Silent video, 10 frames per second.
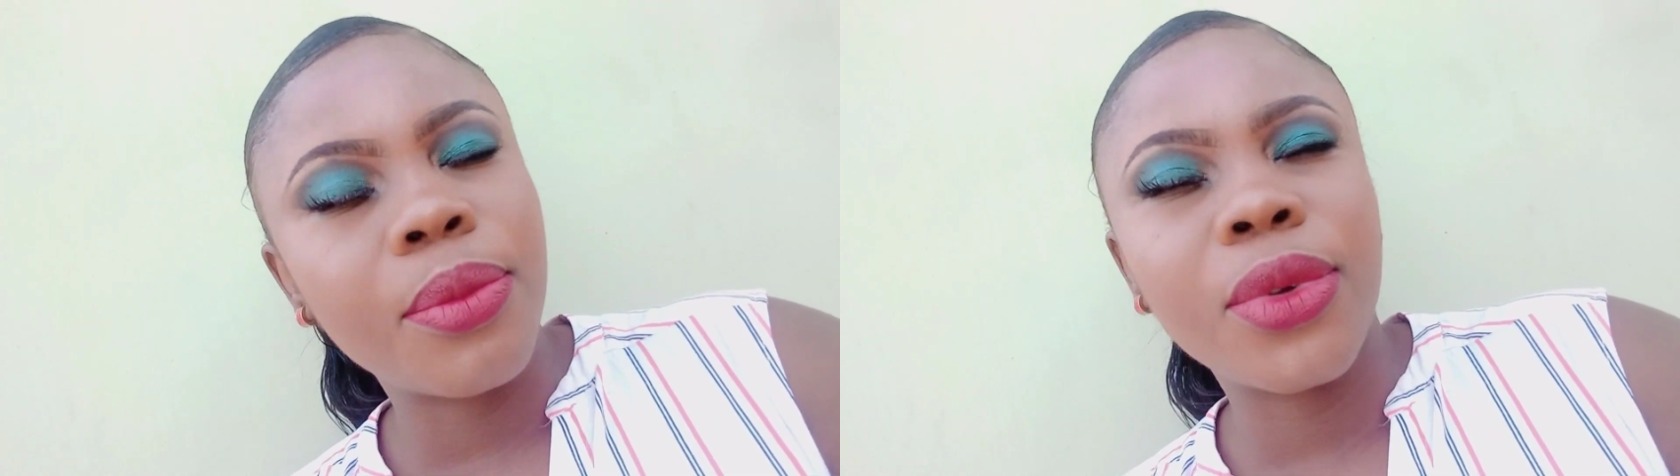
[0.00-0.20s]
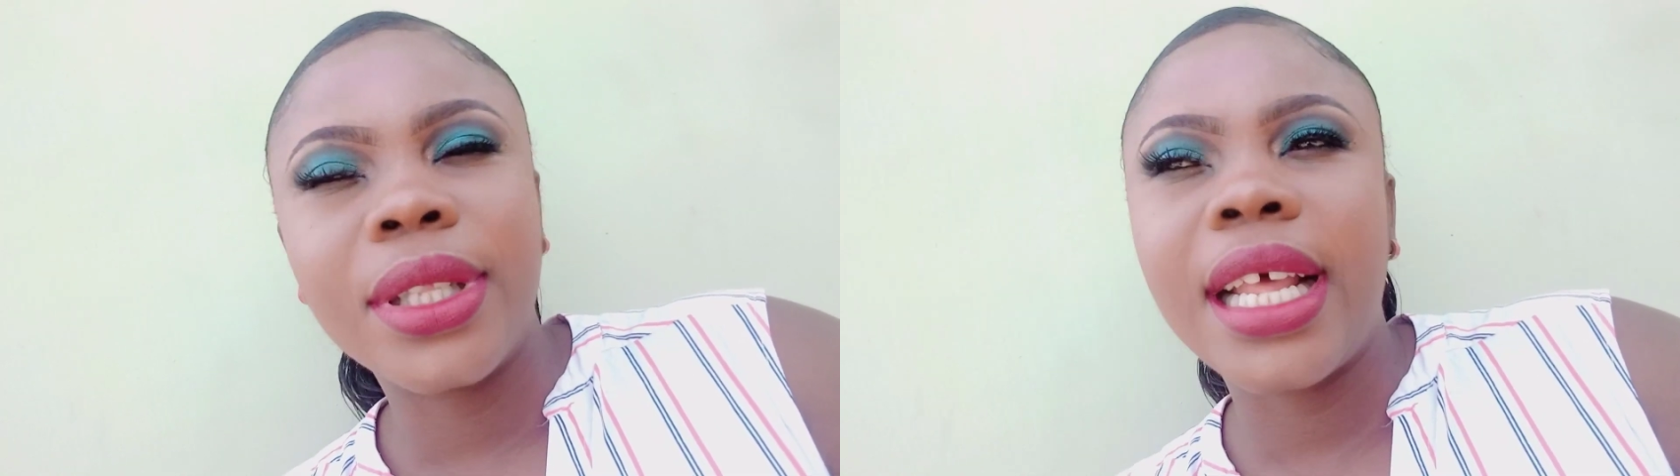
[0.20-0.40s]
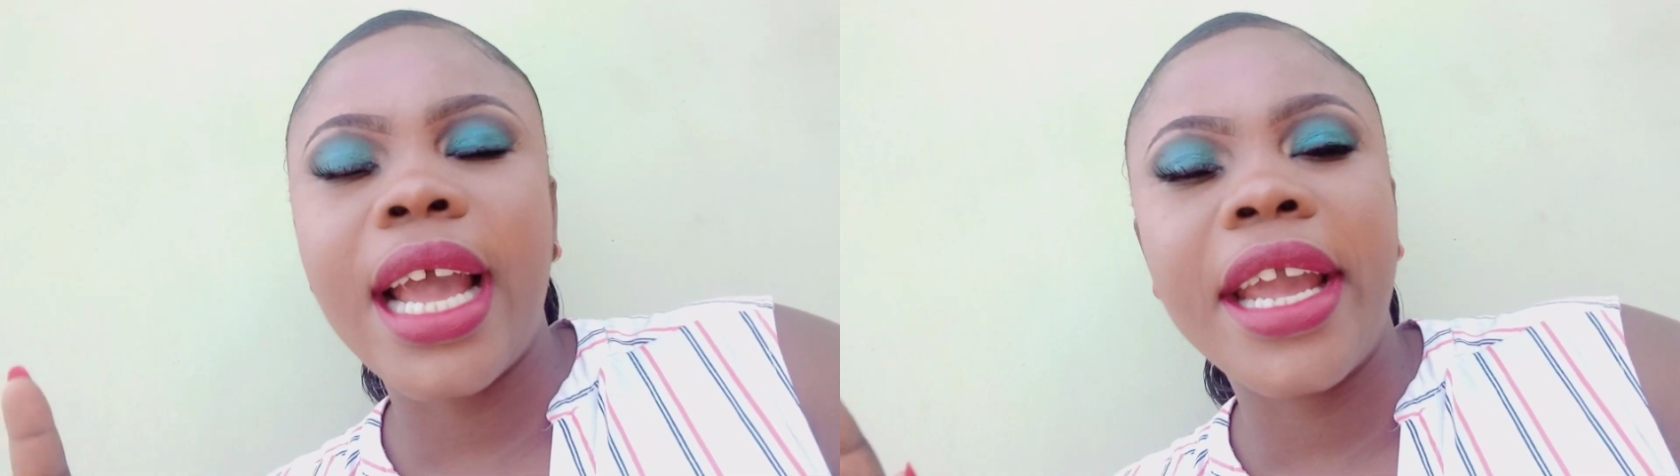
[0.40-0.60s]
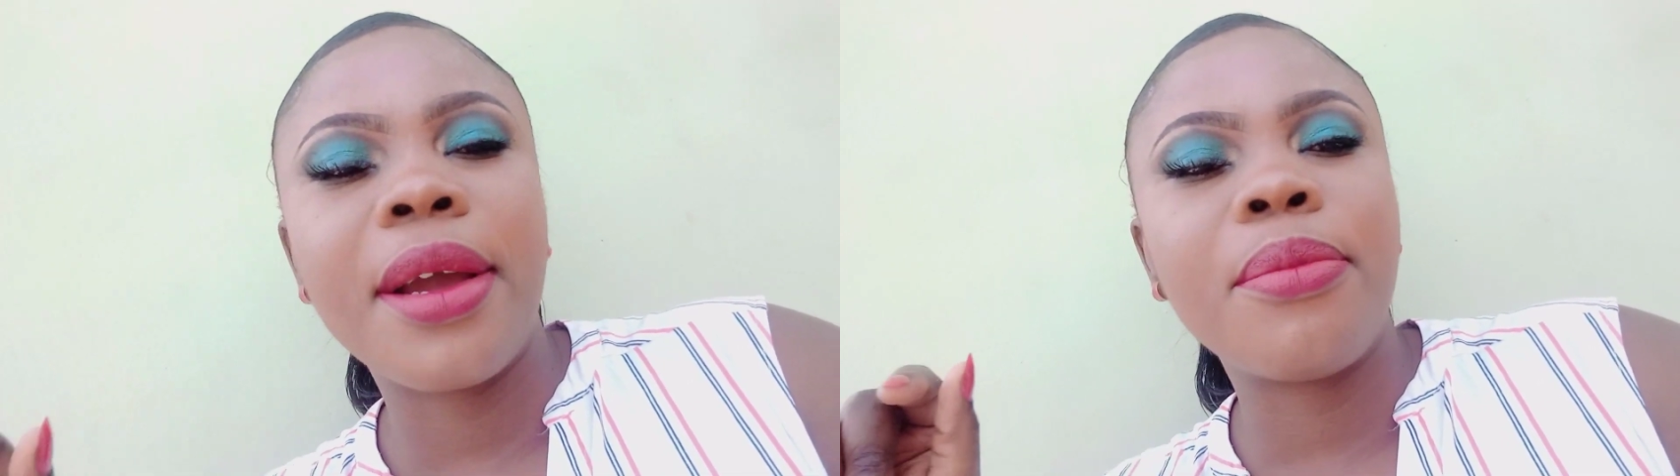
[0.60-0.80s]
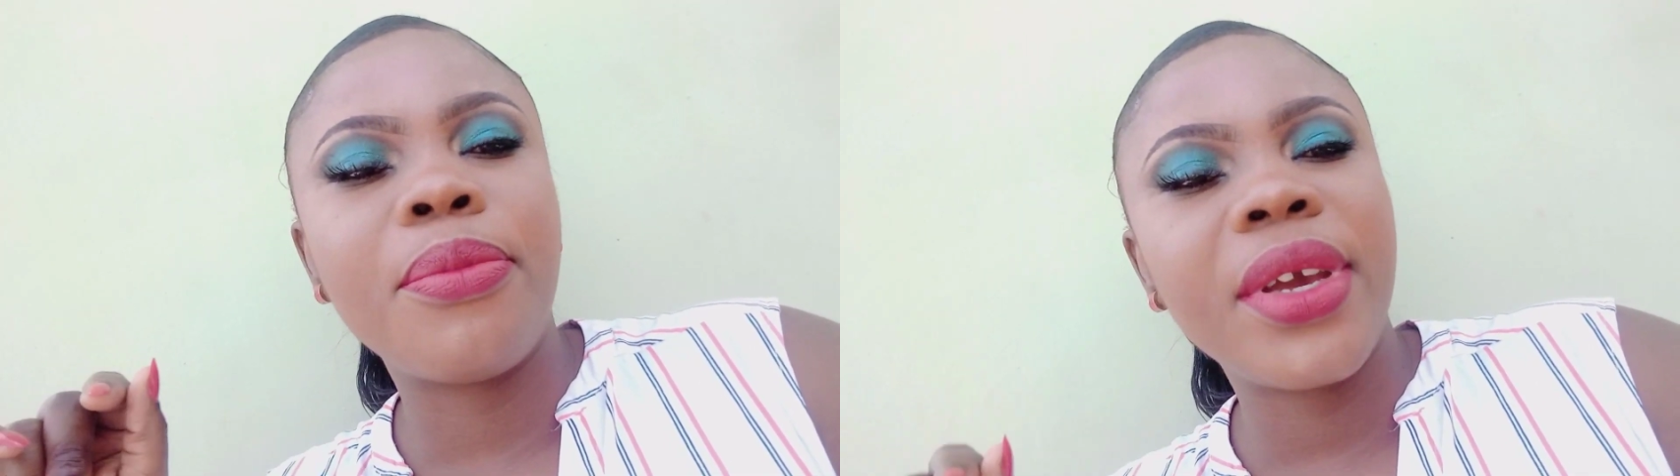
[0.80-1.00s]
but I
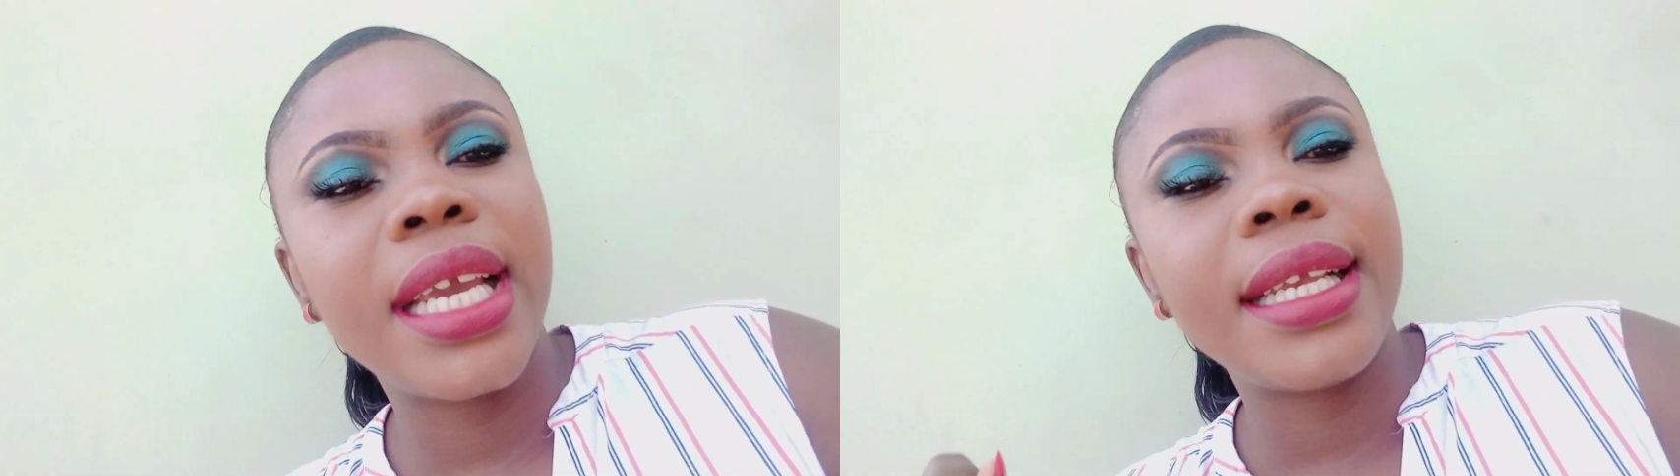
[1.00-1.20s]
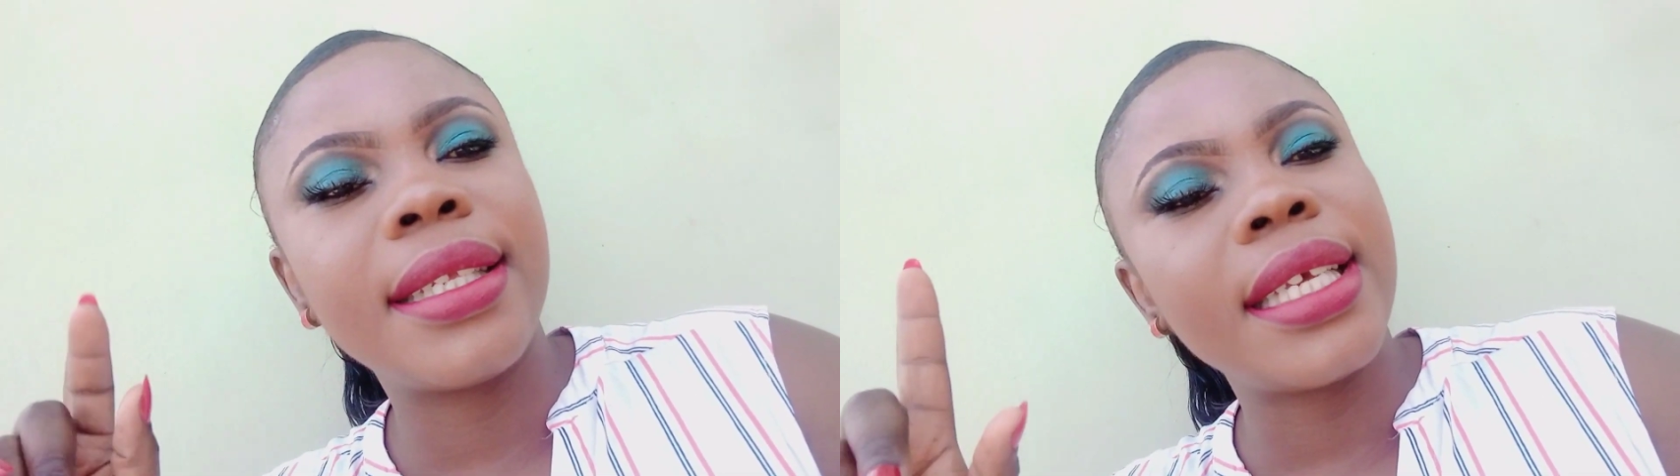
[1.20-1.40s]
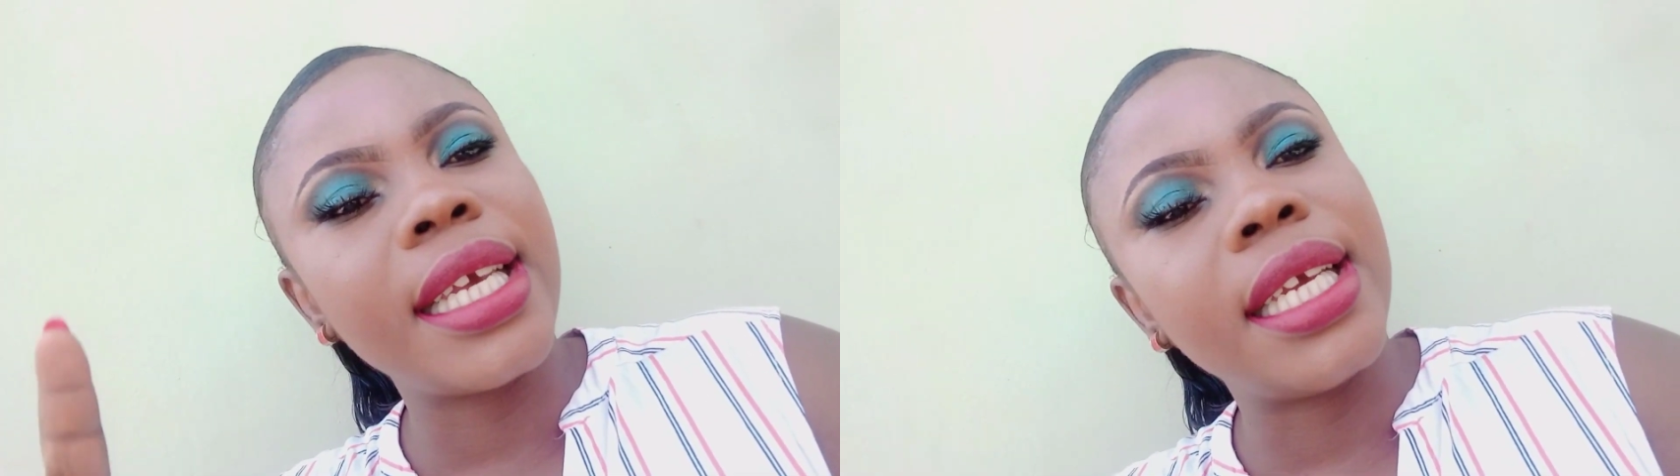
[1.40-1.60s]
am based